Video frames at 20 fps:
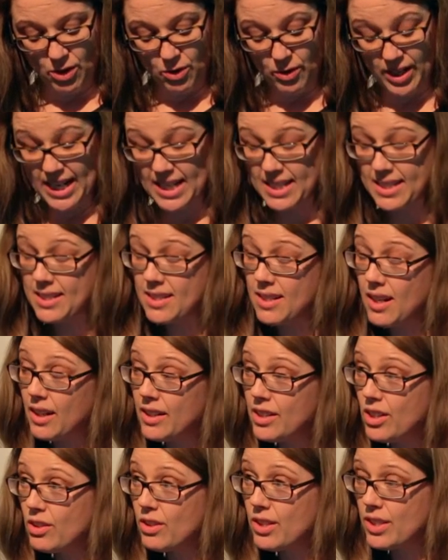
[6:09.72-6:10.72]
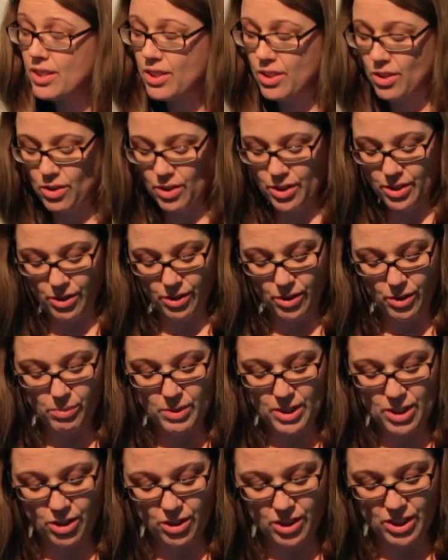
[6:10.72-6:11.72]
Grace, our youngest daughter, who
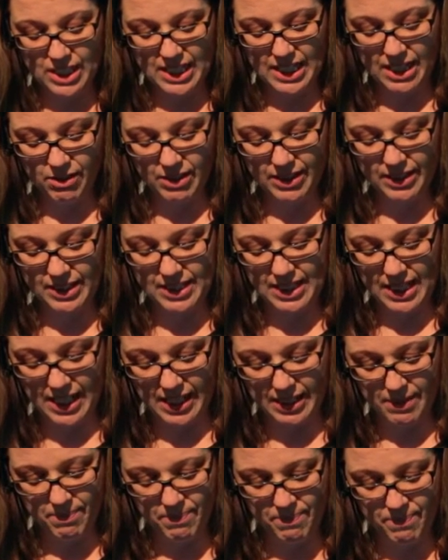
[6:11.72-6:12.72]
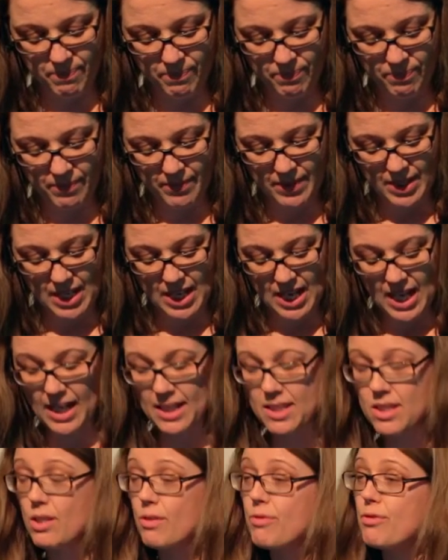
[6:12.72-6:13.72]
was just a year at the time,
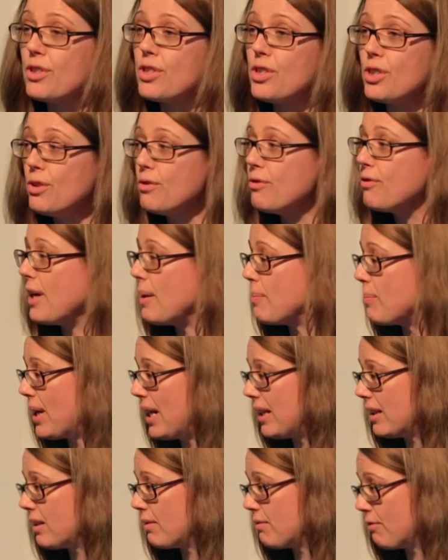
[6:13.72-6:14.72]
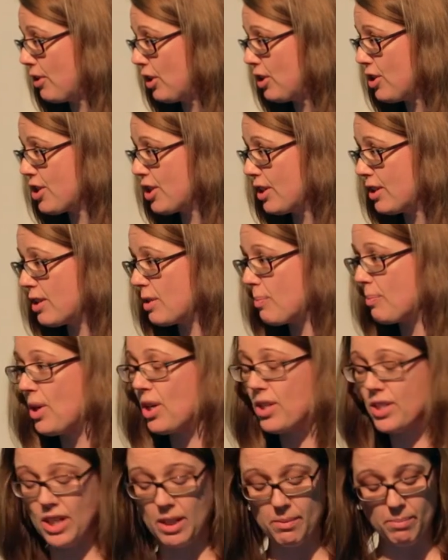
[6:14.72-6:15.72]
had suffered two febrile convulsions
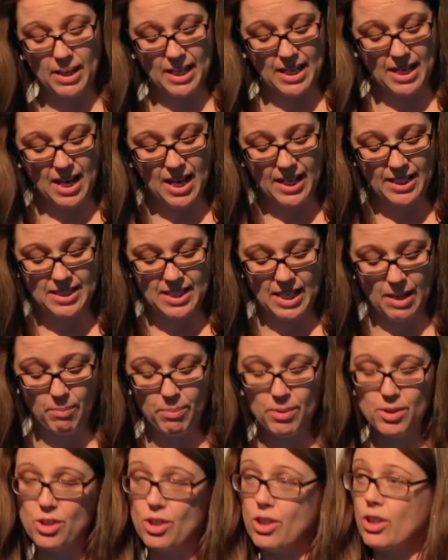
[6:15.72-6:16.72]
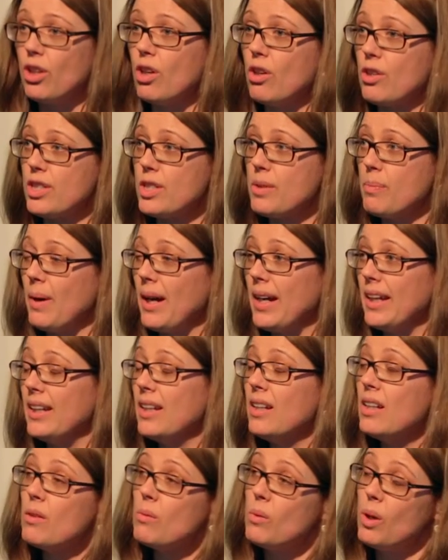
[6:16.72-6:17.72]
brought on by a high temperature caused by
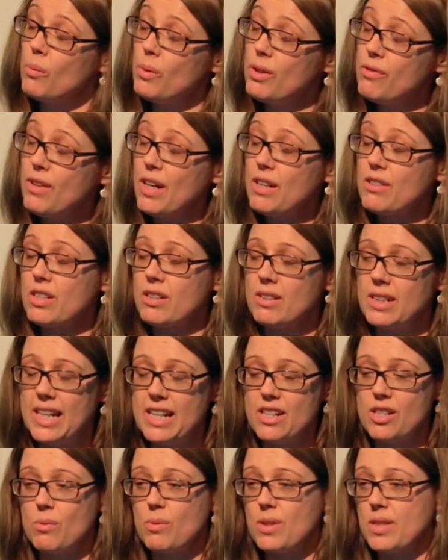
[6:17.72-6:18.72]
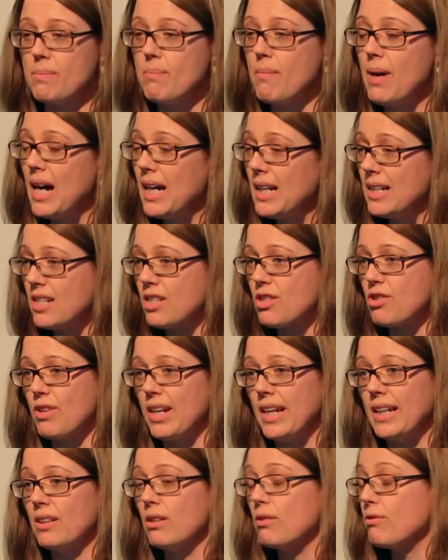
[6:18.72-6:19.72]
what we found out later was a mild
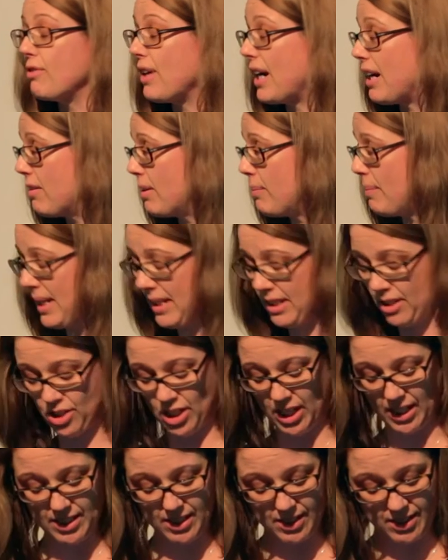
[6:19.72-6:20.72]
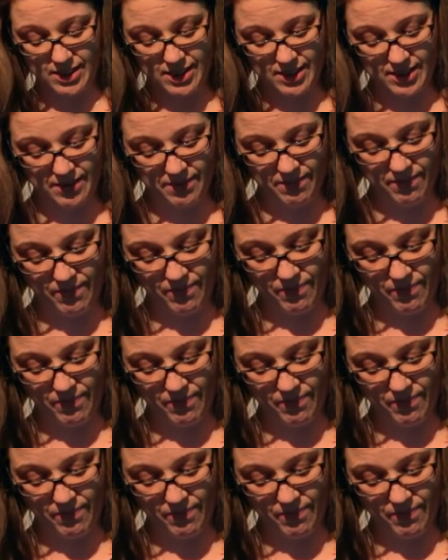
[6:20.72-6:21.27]
strain of viral meningitis.